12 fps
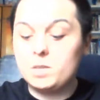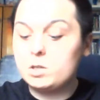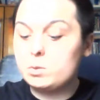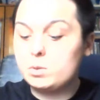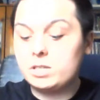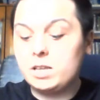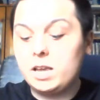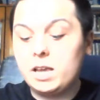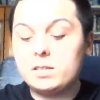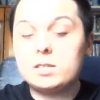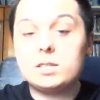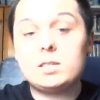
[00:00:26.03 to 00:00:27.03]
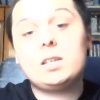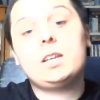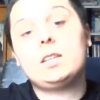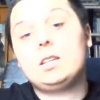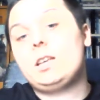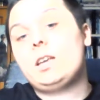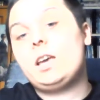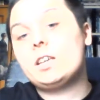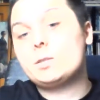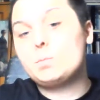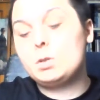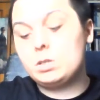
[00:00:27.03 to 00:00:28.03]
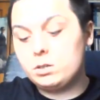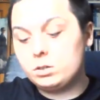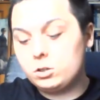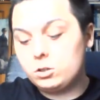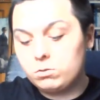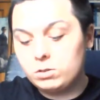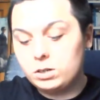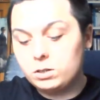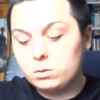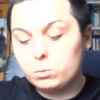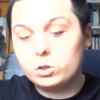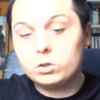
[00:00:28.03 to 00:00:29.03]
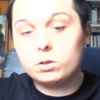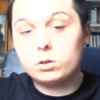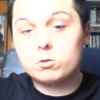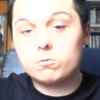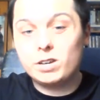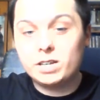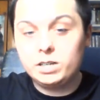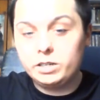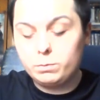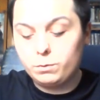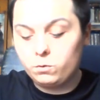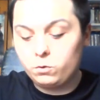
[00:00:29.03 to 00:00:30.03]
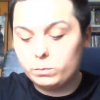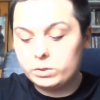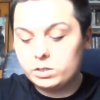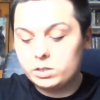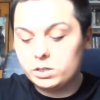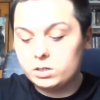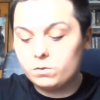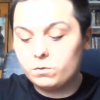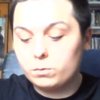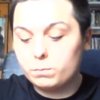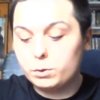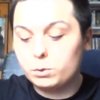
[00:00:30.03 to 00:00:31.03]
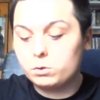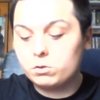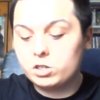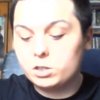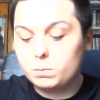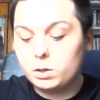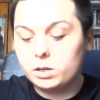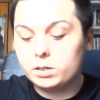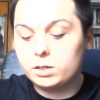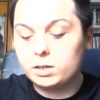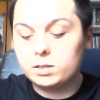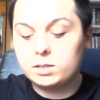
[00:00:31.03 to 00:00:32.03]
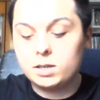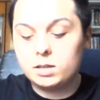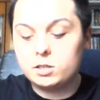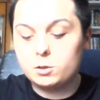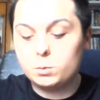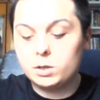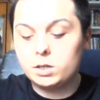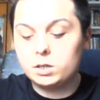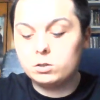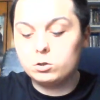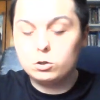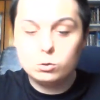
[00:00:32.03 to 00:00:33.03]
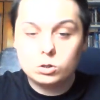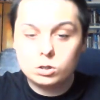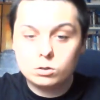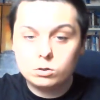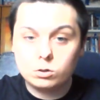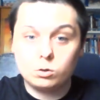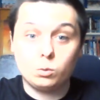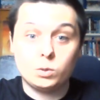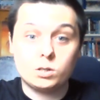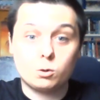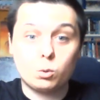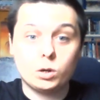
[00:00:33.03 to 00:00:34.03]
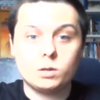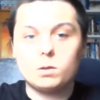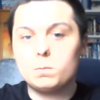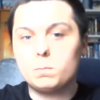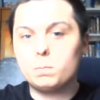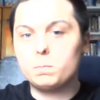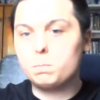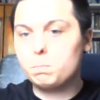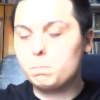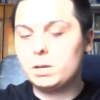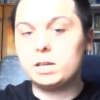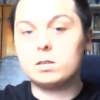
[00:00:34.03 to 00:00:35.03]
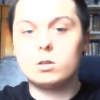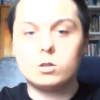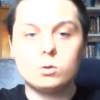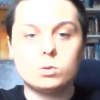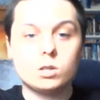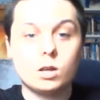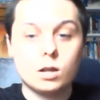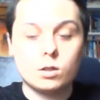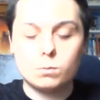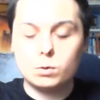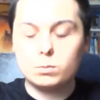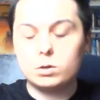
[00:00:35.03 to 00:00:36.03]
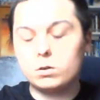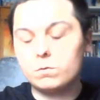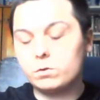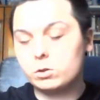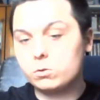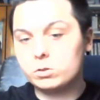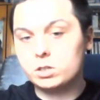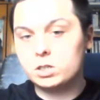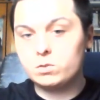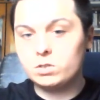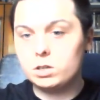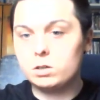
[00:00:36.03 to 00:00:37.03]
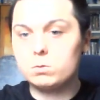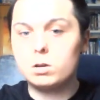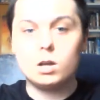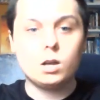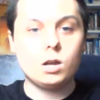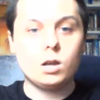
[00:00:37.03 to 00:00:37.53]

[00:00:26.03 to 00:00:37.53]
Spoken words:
This was an entertaining espionage thriller with great lead performances from both Chris Pine and Tandiwe Newton, who is quite big in the news at the moment of recording this video.